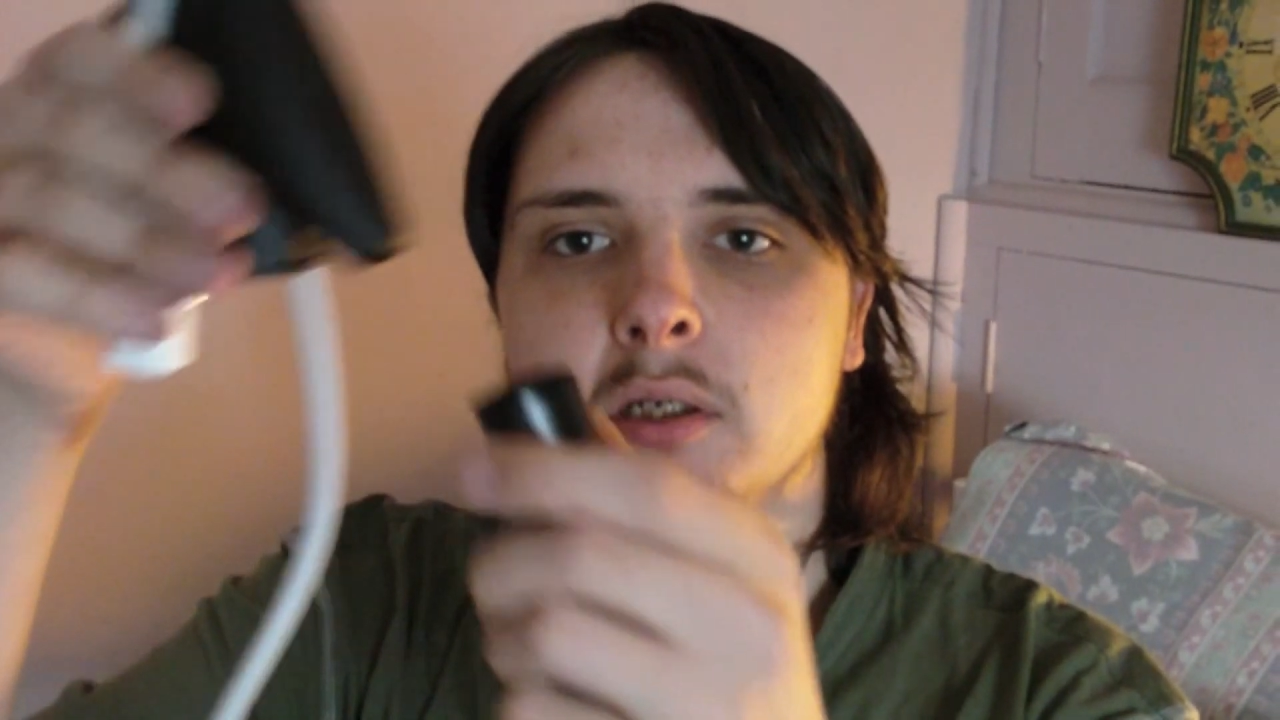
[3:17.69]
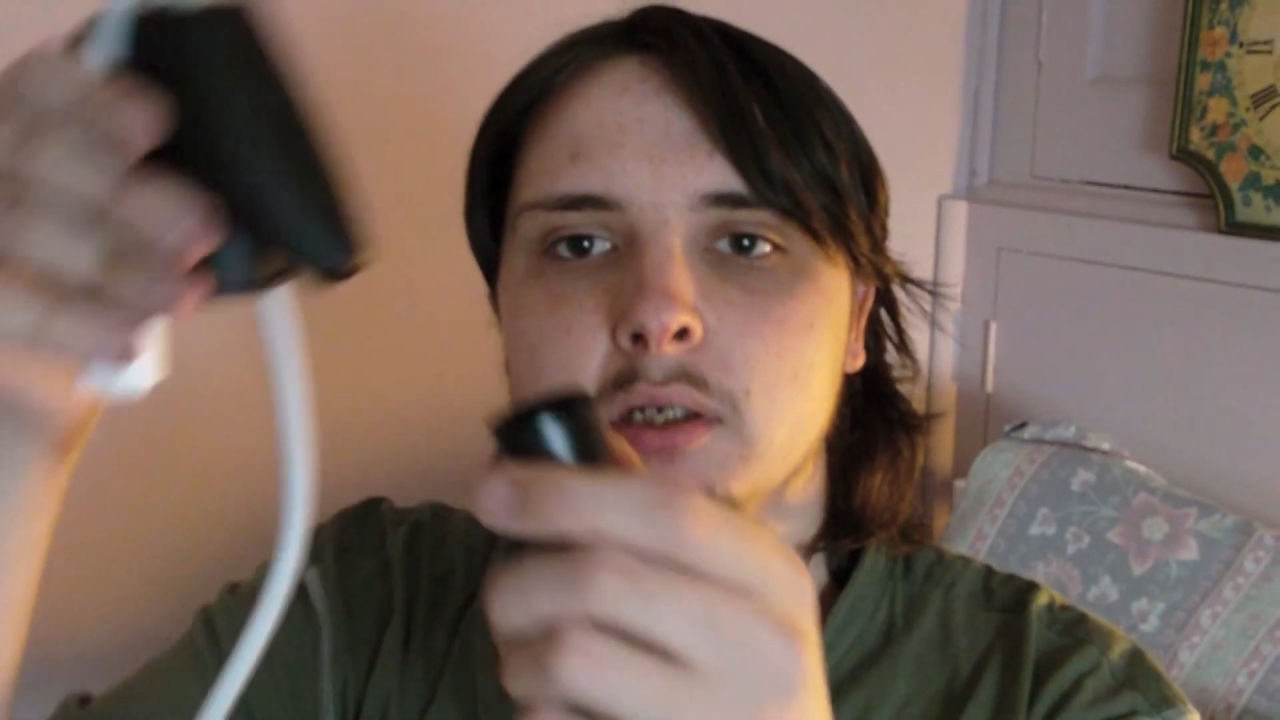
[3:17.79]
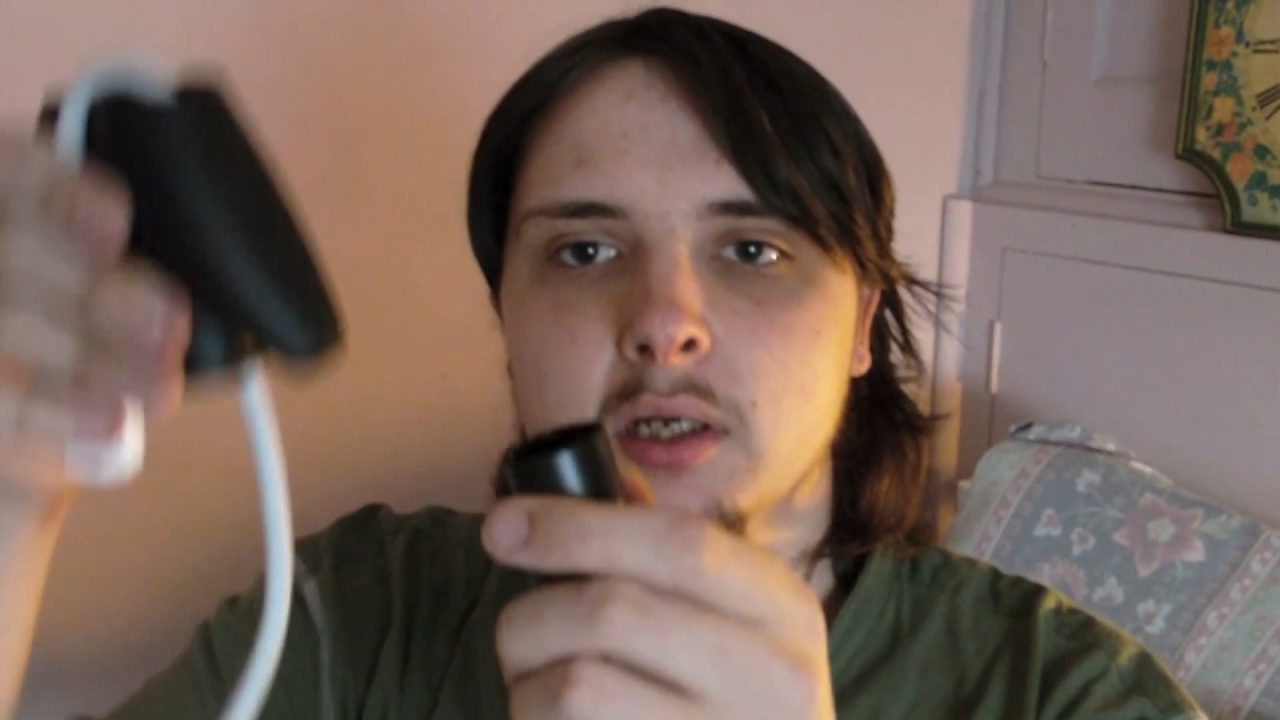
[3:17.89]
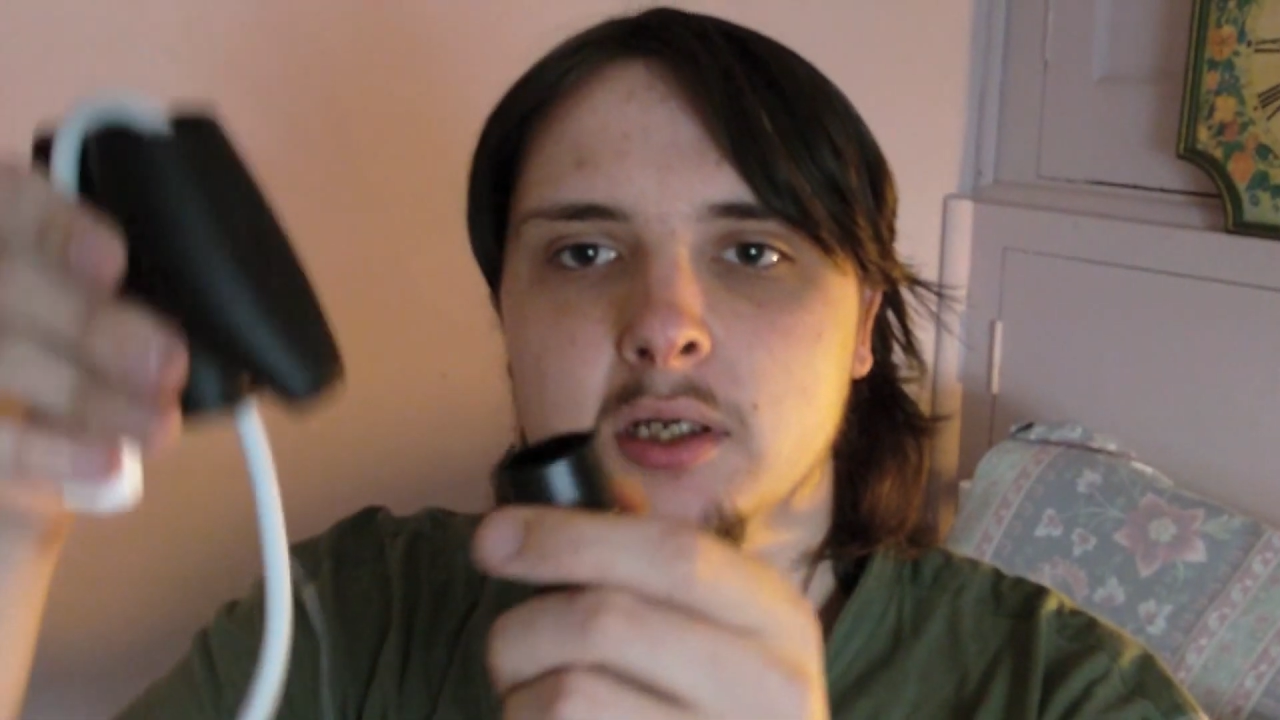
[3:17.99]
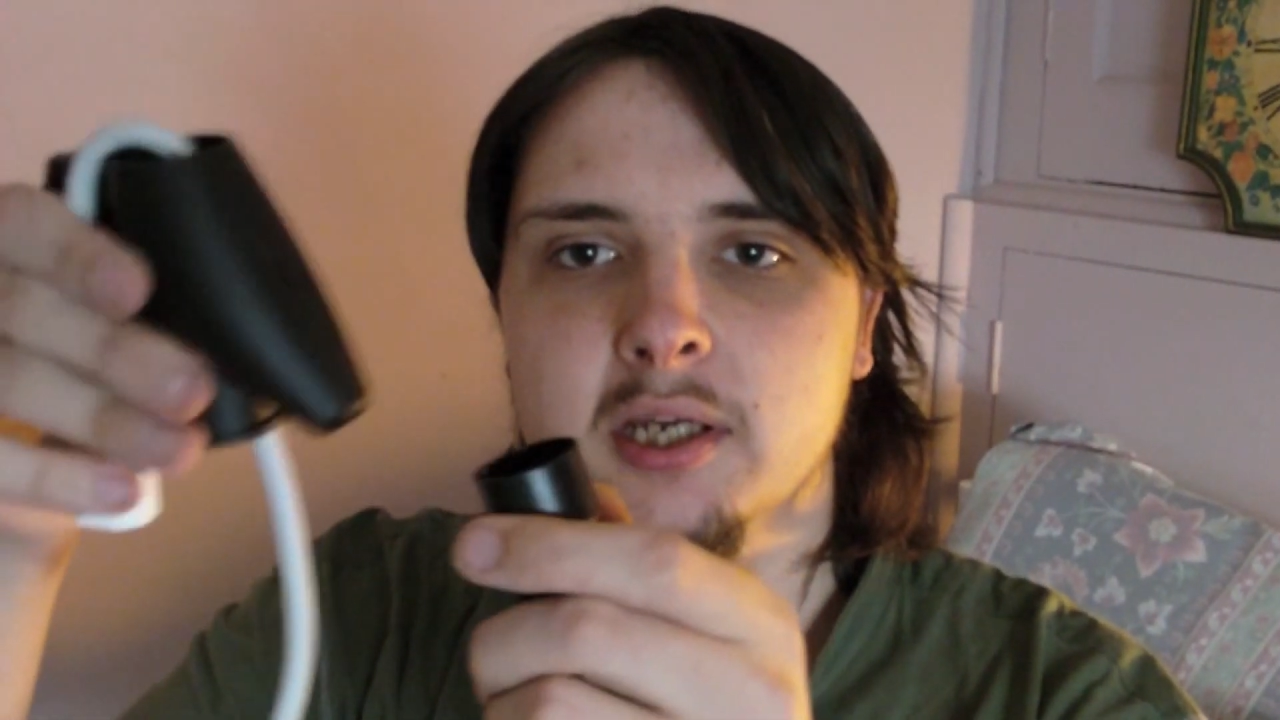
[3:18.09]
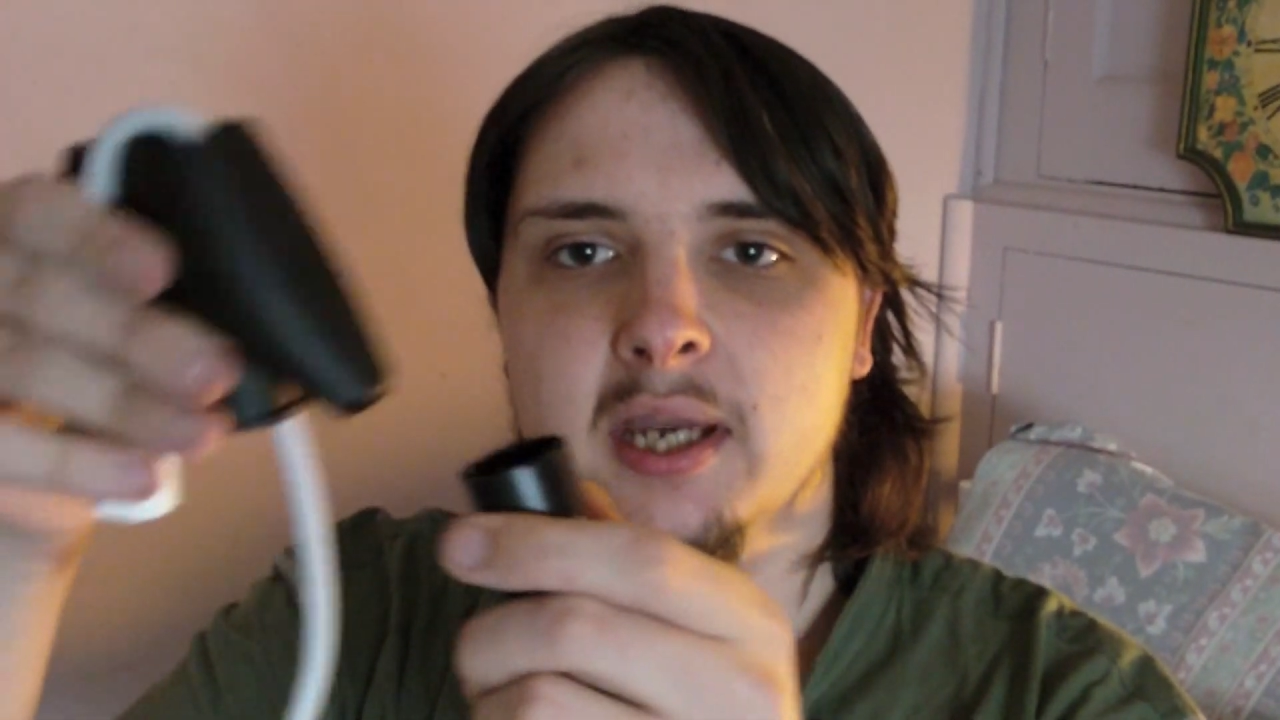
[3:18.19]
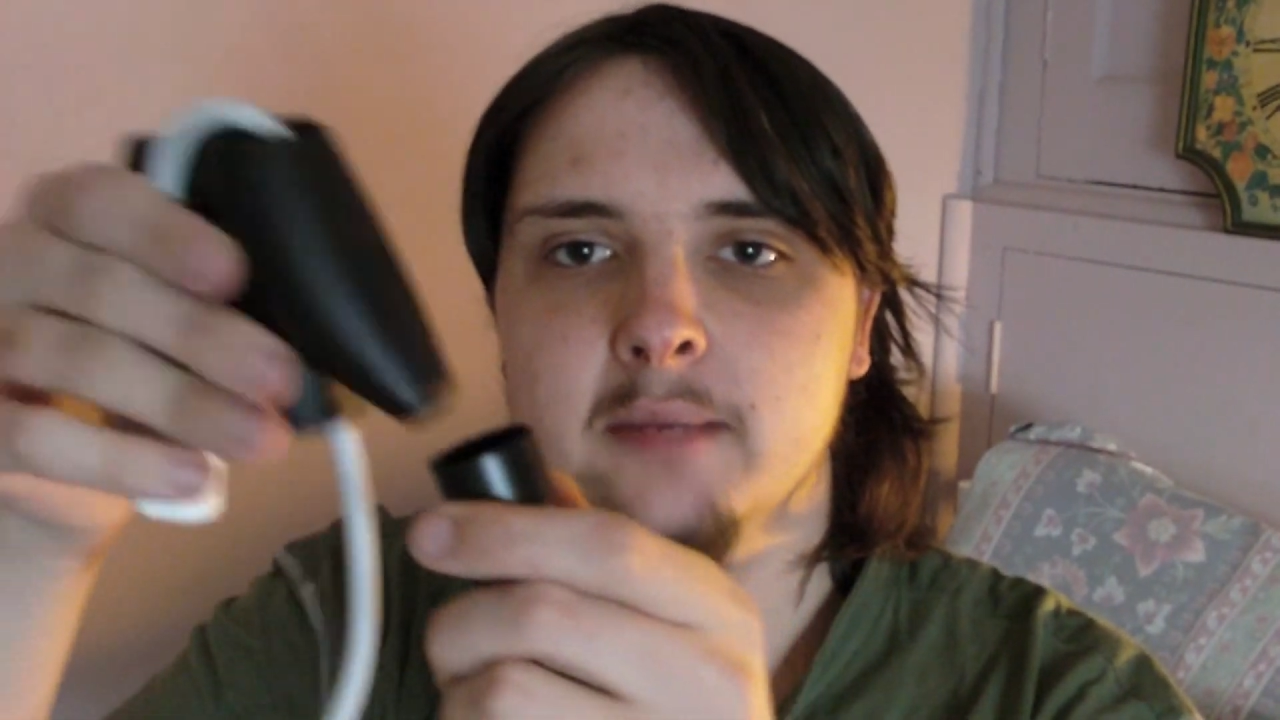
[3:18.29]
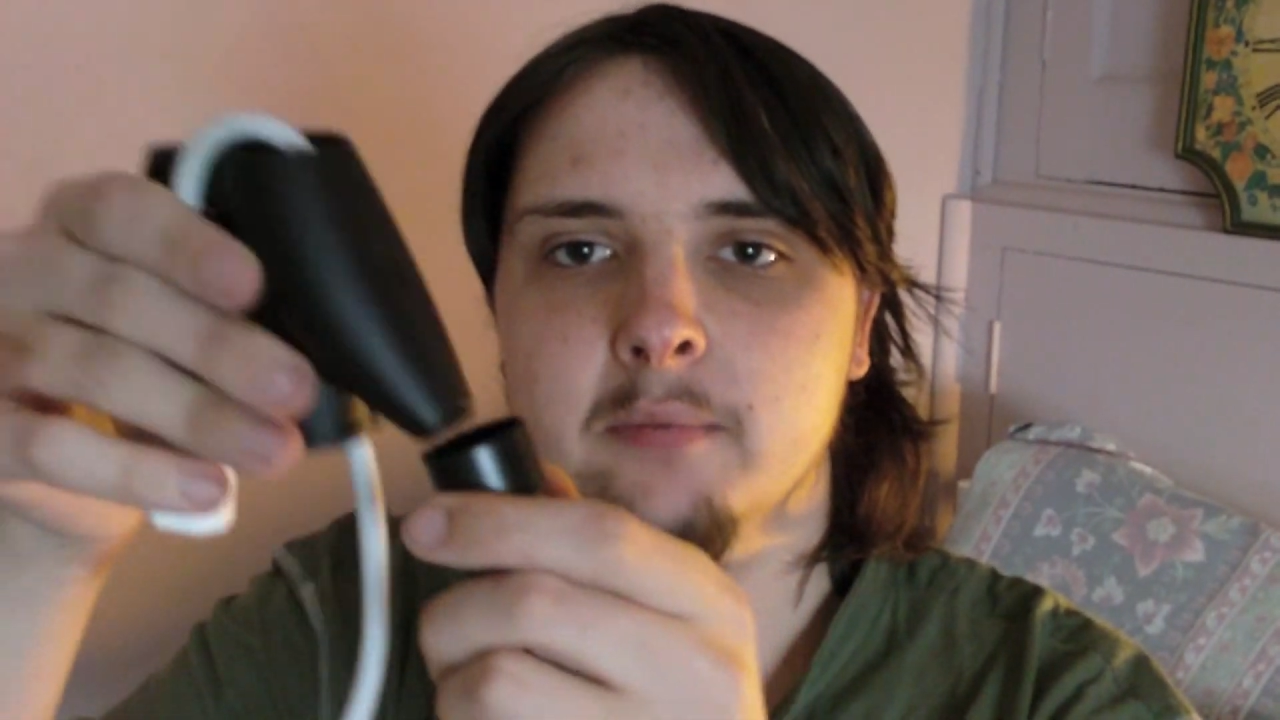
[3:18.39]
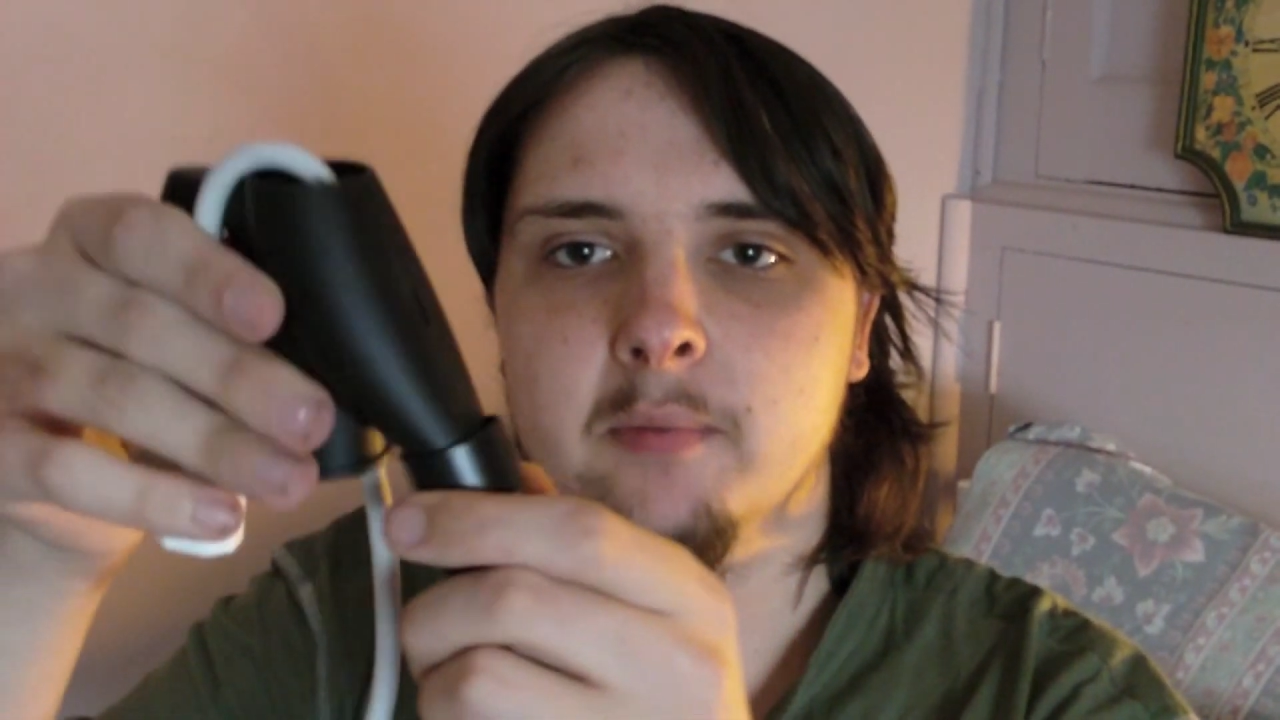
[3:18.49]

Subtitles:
your cable